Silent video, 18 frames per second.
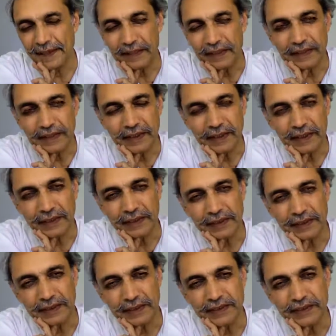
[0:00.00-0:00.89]
Yeah,
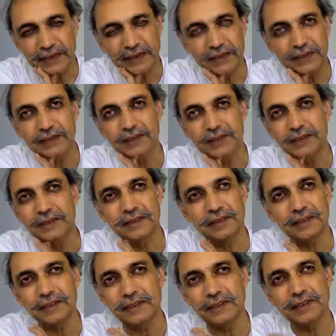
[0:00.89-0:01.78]
you can
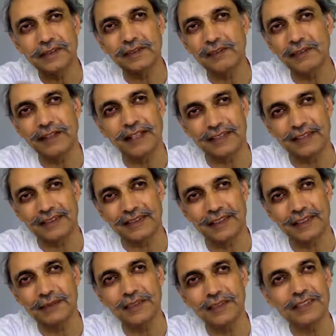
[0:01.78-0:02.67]
just reflect.
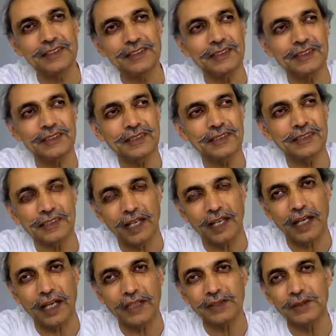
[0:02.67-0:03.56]
I mean, just this
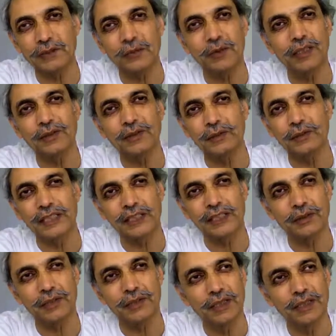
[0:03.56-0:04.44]
last 1 week,
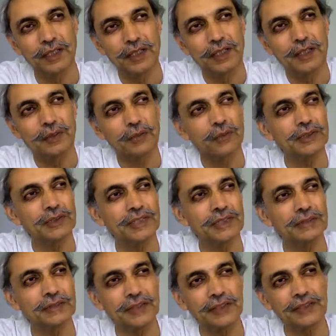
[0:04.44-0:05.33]

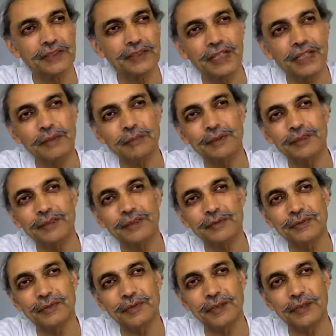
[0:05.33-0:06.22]
whatever has happened
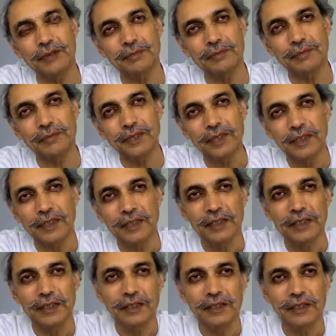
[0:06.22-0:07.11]
from
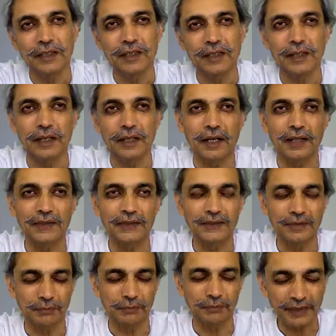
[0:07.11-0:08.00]

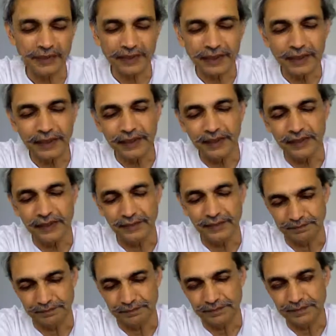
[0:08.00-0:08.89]
last Monday
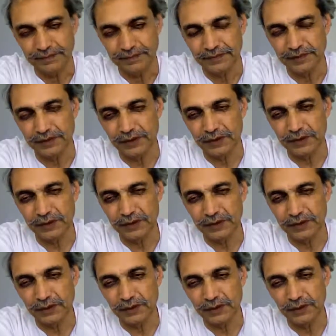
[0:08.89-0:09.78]

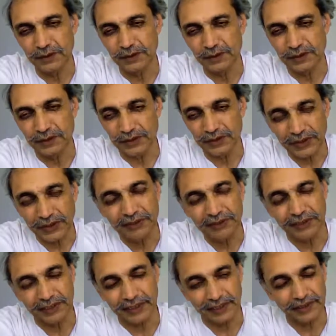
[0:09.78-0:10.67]
to this
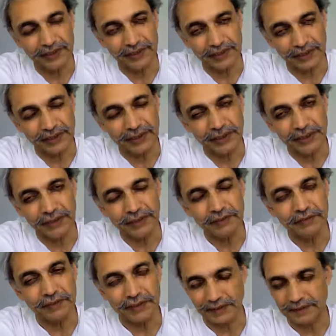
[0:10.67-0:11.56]
evening, Sunday
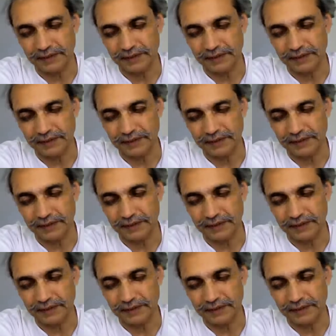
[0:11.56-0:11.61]
evening,